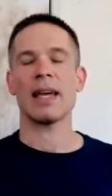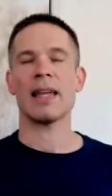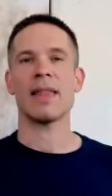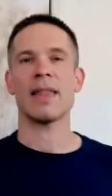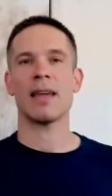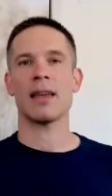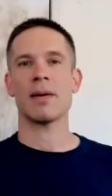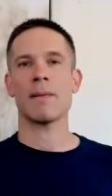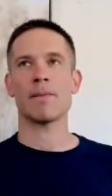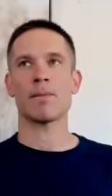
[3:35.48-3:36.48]
And
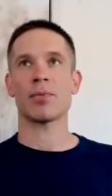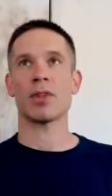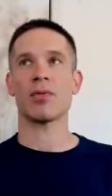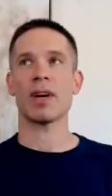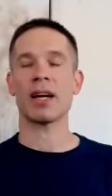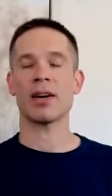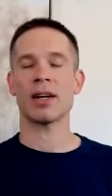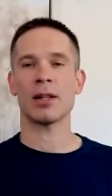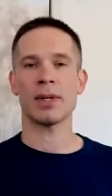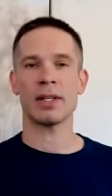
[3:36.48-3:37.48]
then the fire
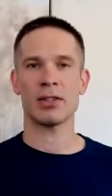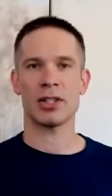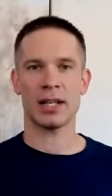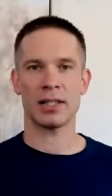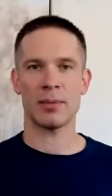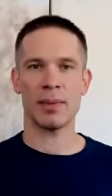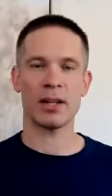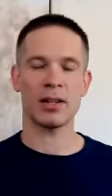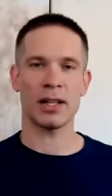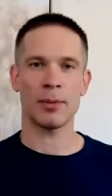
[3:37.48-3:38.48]
element checks the
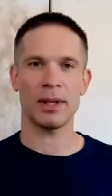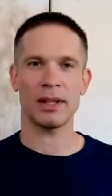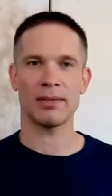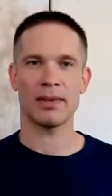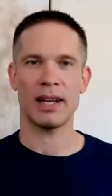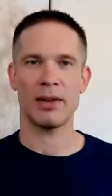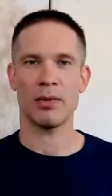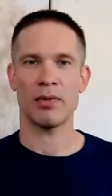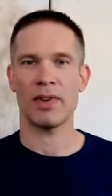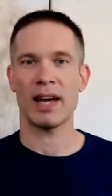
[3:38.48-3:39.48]
metal element and it
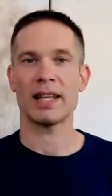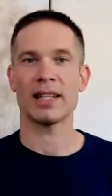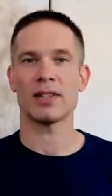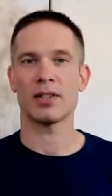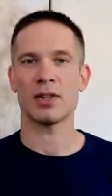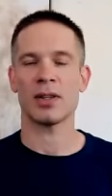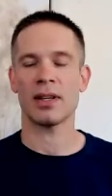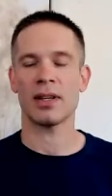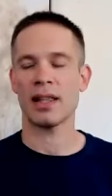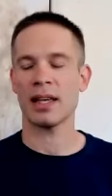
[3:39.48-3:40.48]
refines.
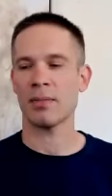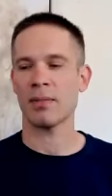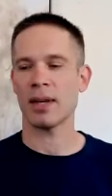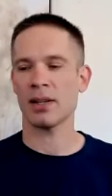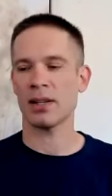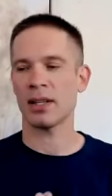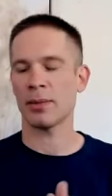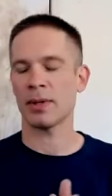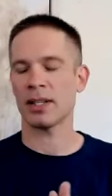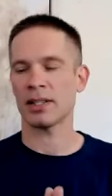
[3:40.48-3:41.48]
I like the metal
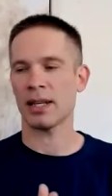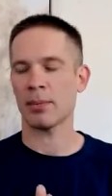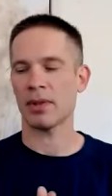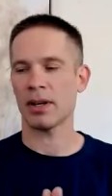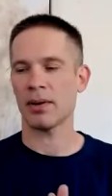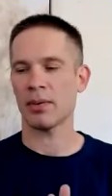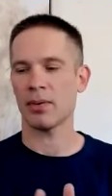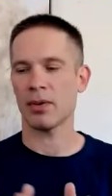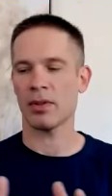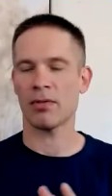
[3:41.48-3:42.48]
element example there,
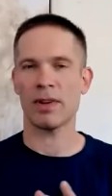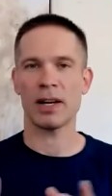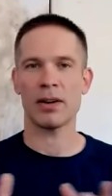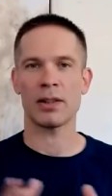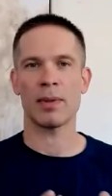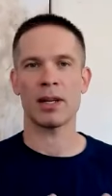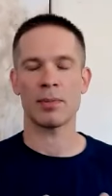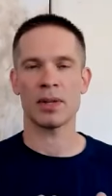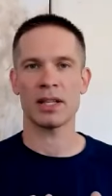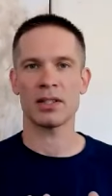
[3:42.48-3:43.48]
or the fire and the
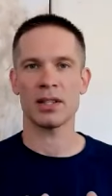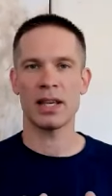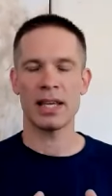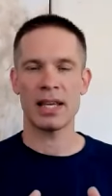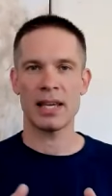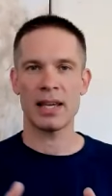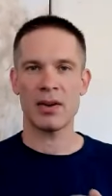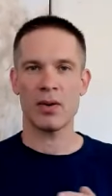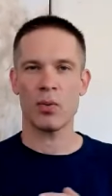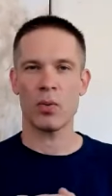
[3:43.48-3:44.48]
metal, because
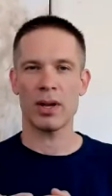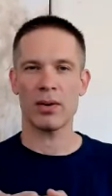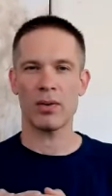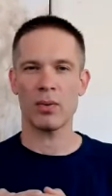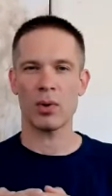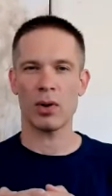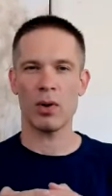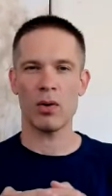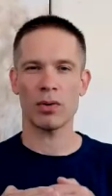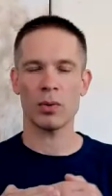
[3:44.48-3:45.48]
when we're
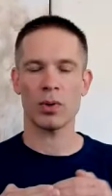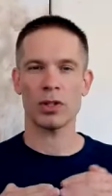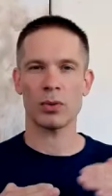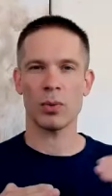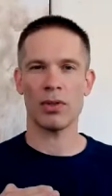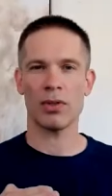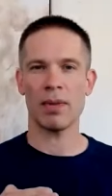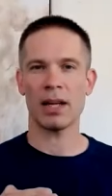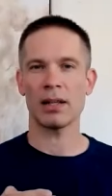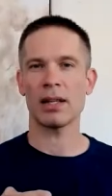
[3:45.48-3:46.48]
overworked with the
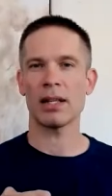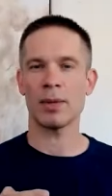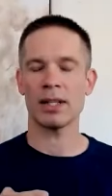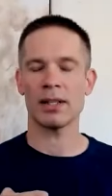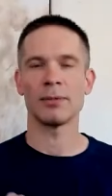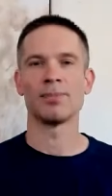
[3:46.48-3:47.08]
metal element,